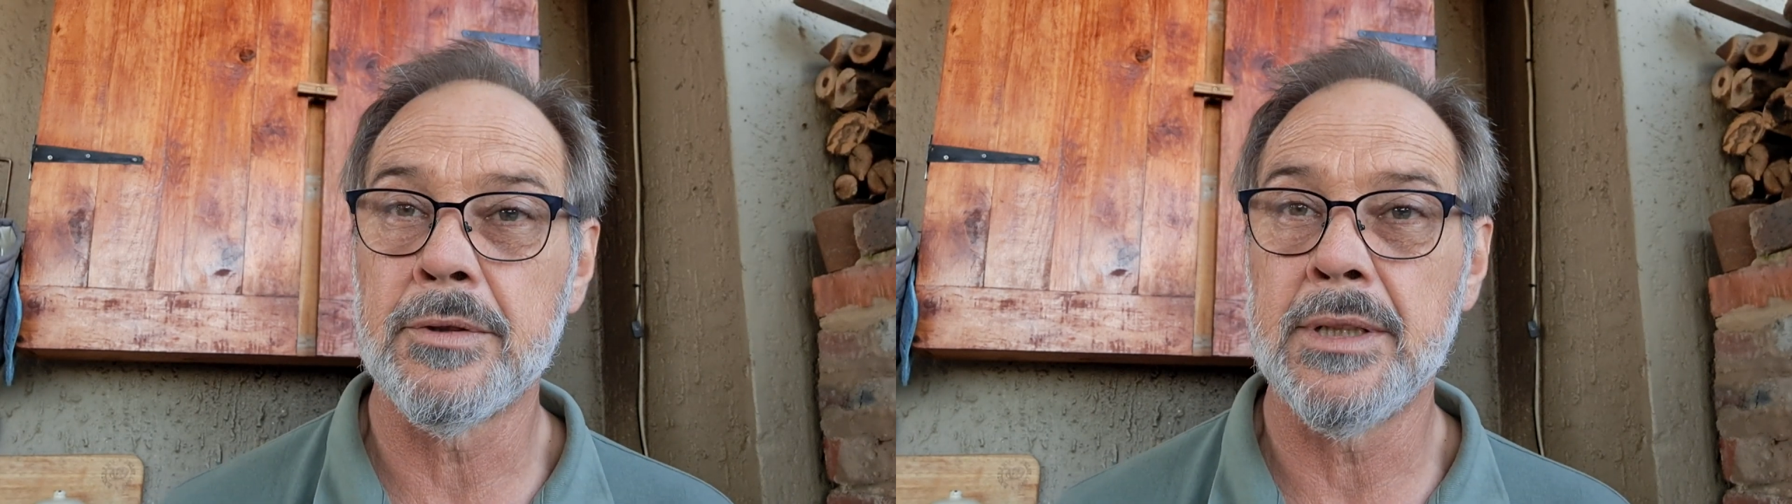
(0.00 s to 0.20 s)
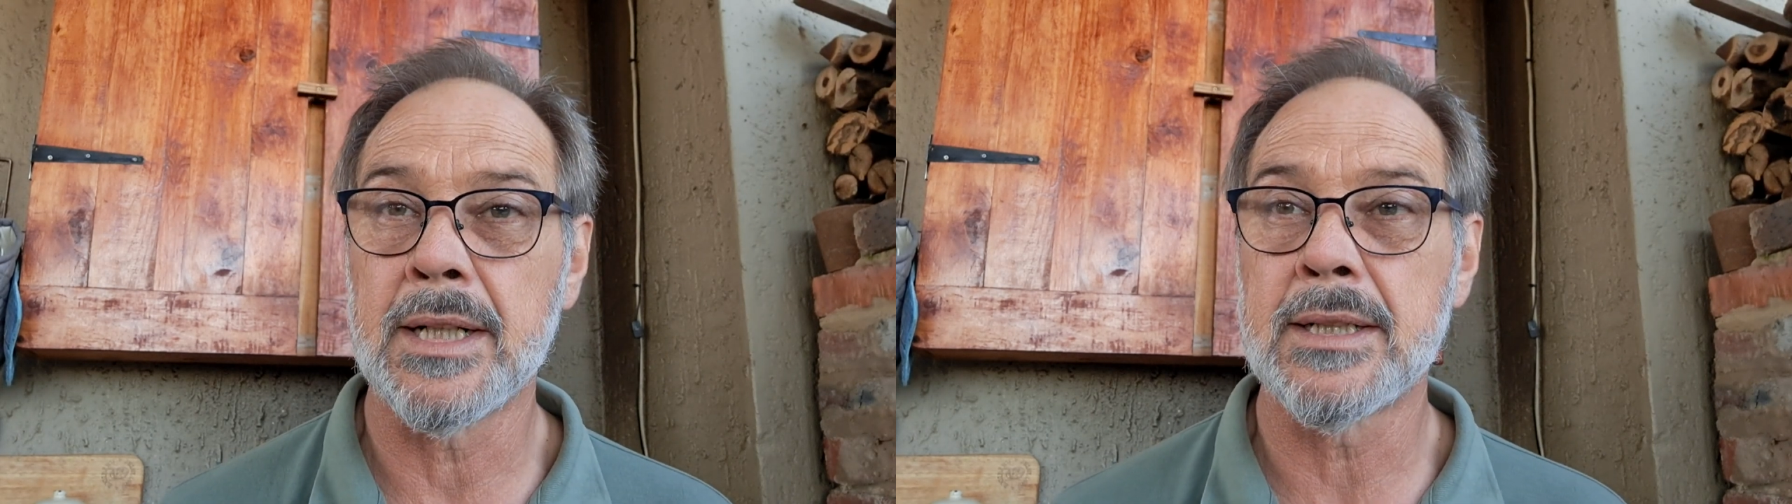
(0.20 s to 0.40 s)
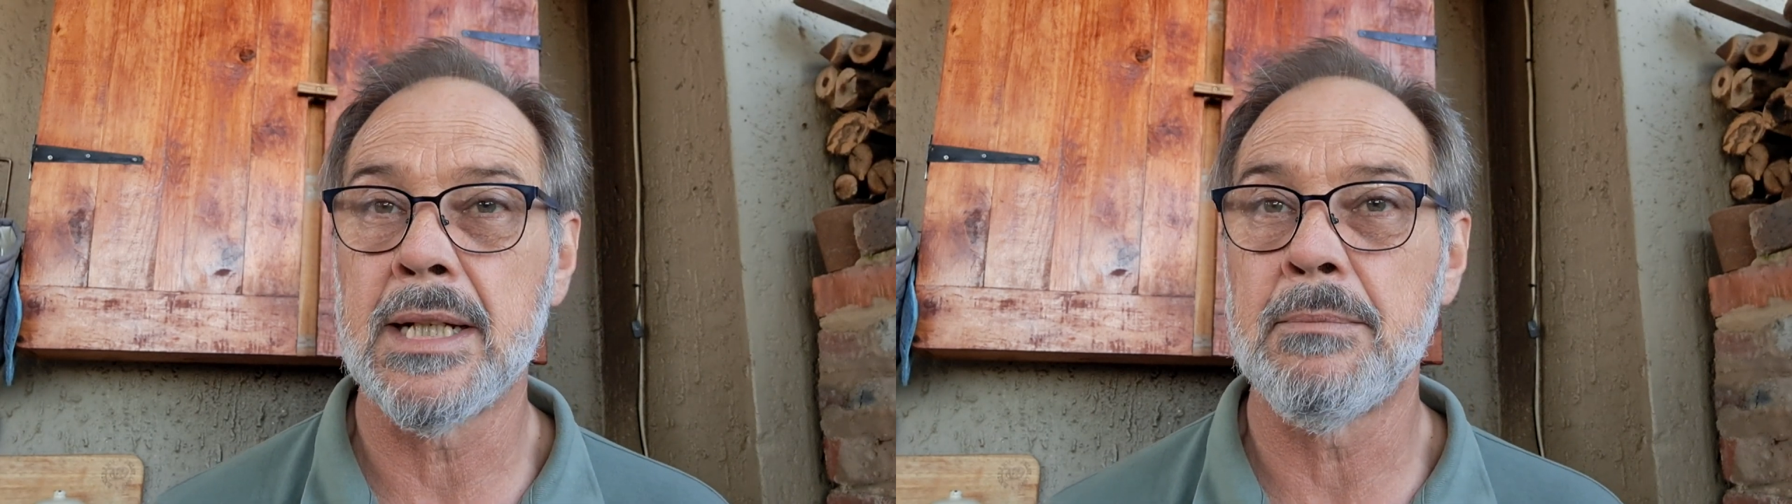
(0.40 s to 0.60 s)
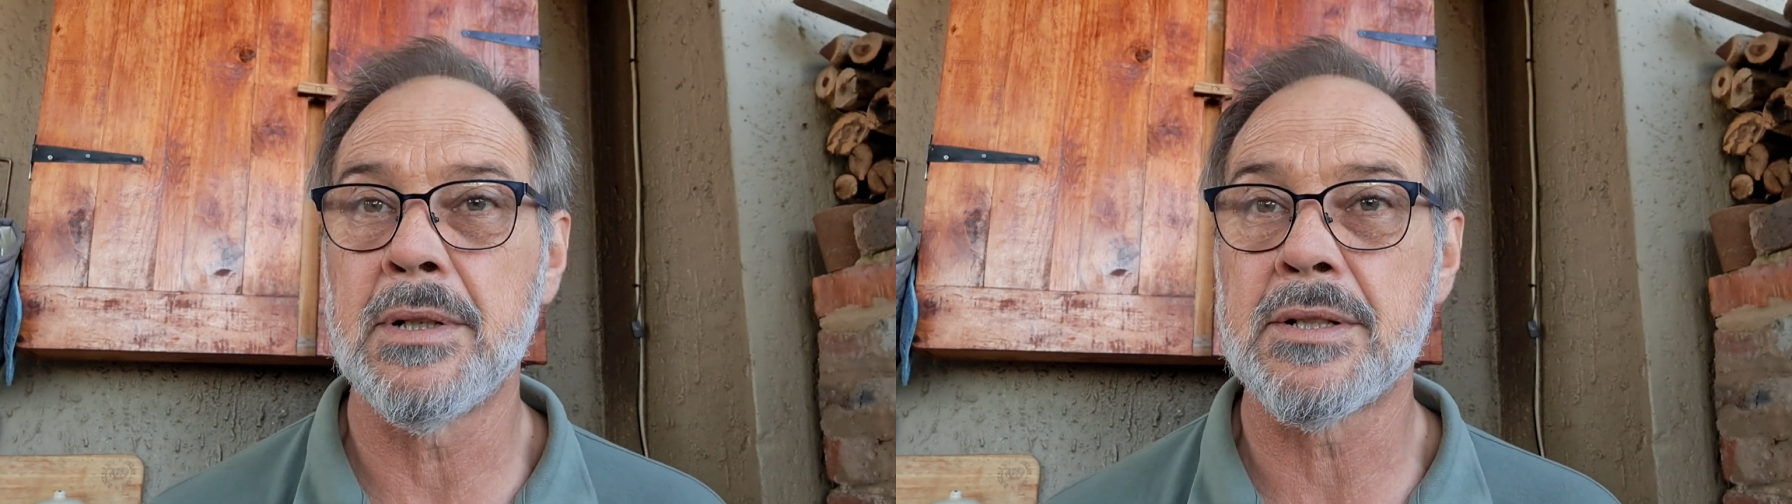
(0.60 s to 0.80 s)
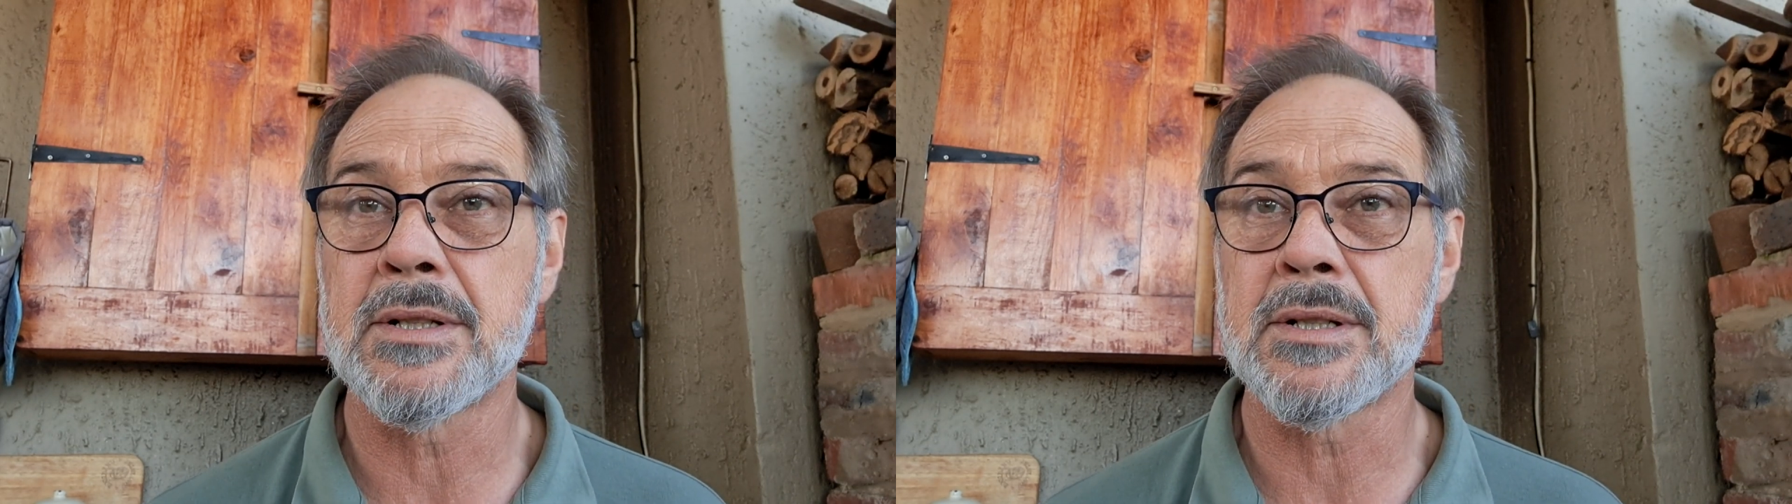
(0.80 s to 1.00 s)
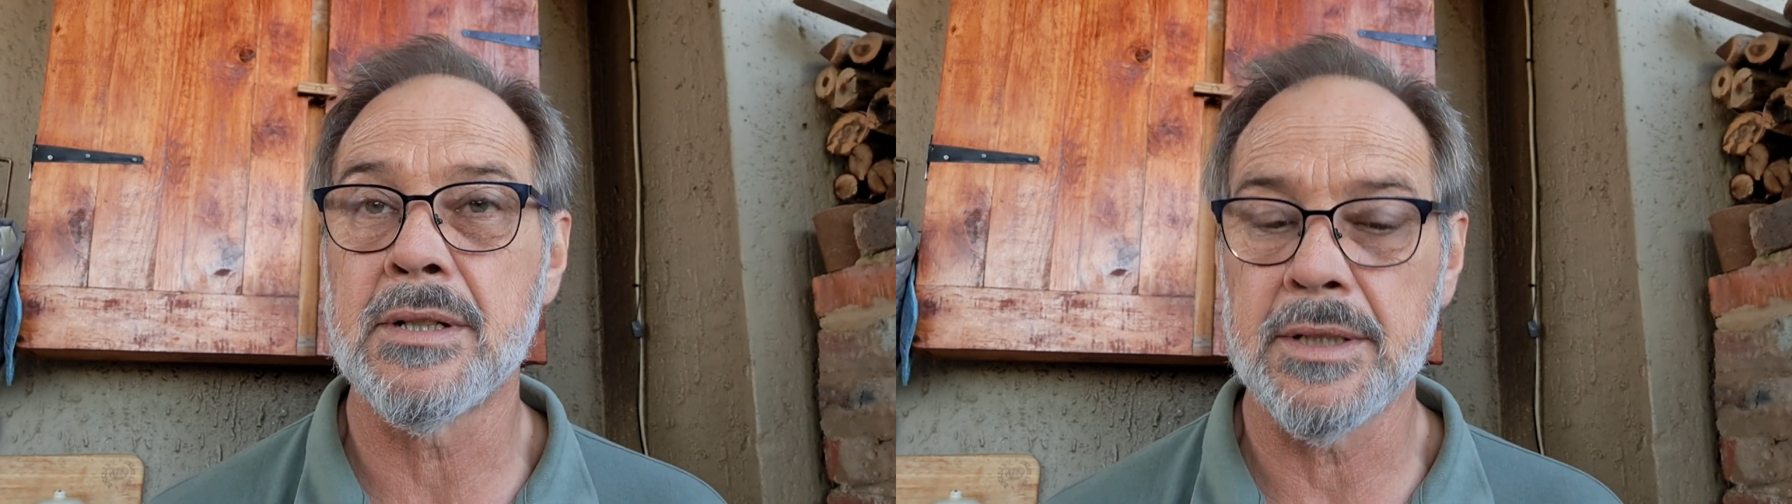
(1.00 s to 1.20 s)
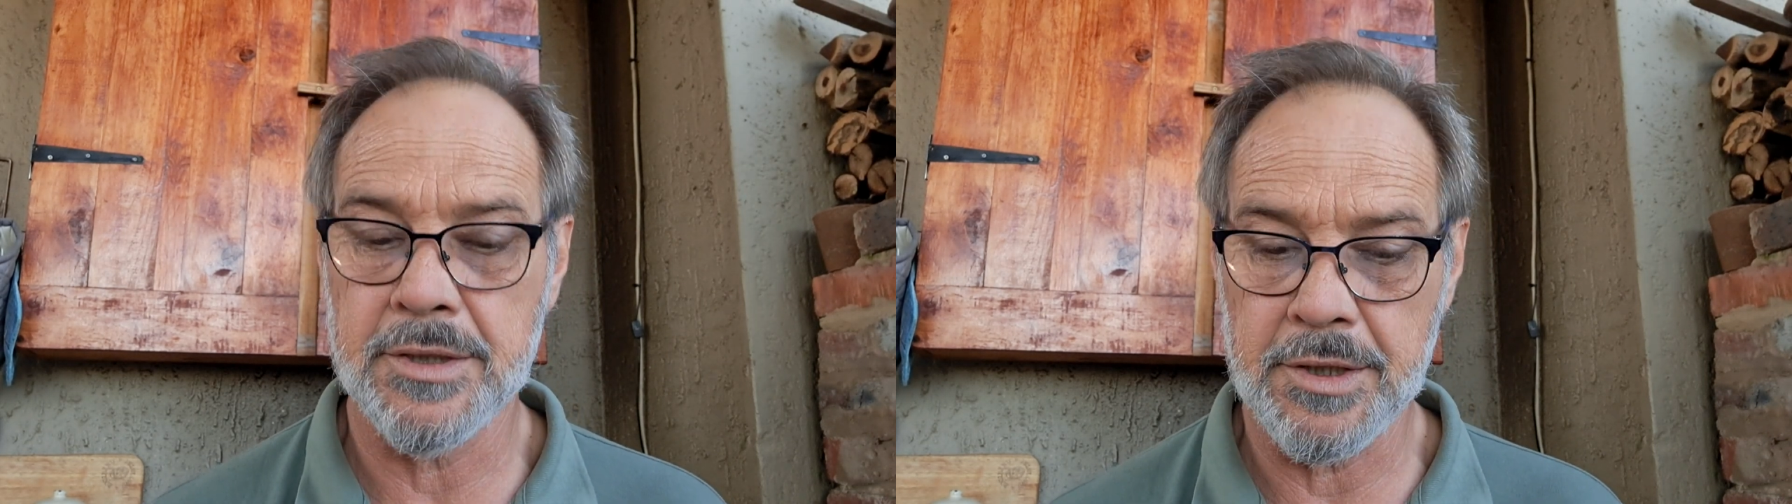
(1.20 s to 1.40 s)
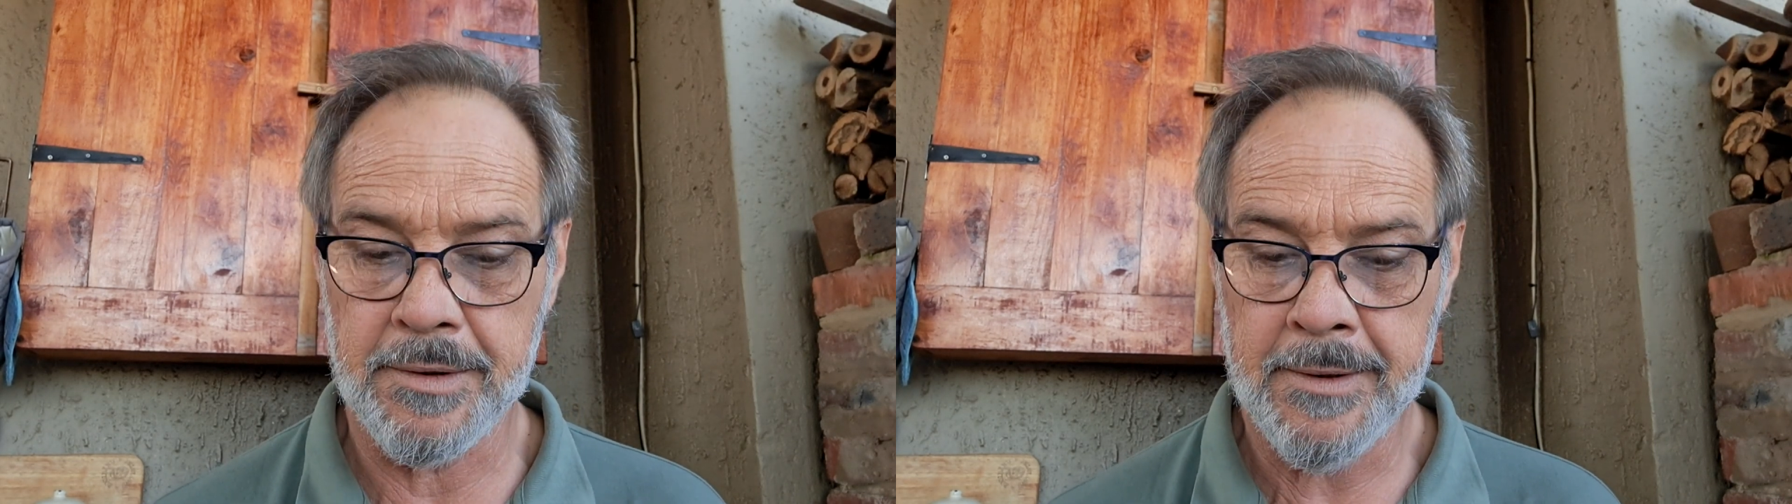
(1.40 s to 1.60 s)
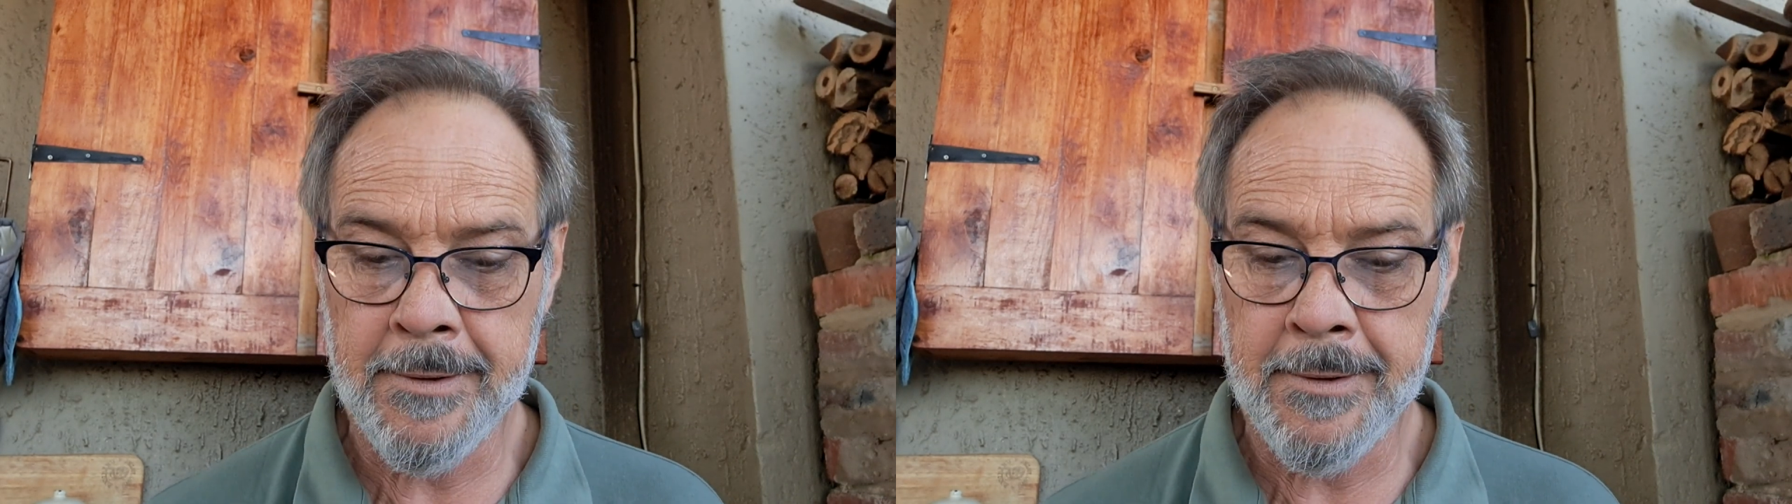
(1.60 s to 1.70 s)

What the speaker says: duct tape. It's just not true.